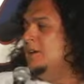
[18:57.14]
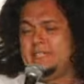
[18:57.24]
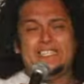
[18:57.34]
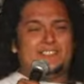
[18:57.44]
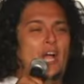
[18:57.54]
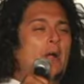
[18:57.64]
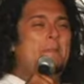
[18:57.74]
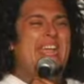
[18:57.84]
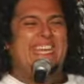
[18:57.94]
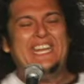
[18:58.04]
they start
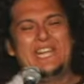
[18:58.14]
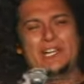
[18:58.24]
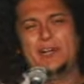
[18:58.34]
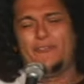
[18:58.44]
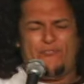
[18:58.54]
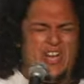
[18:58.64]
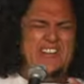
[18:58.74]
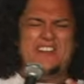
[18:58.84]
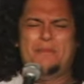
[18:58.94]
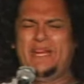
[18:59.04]
making out in
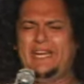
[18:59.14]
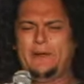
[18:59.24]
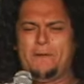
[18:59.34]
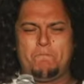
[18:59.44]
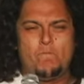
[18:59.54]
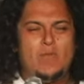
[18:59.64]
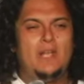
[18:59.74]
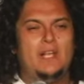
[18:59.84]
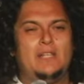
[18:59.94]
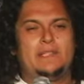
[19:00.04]
front of me.
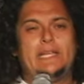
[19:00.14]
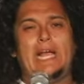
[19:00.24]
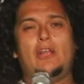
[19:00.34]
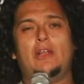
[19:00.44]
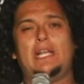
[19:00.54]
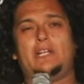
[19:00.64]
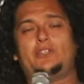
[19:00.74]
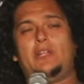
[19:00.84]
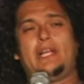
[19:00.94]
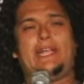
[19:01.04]
Then I look like
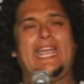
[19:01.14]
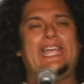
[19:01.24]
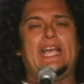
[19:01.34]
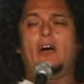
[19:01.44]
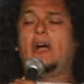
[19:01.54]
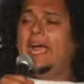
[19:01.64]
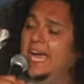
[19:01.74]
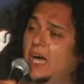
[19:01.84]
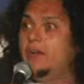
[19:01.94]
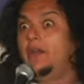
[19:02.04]
a, like a gay guy. Oh, hell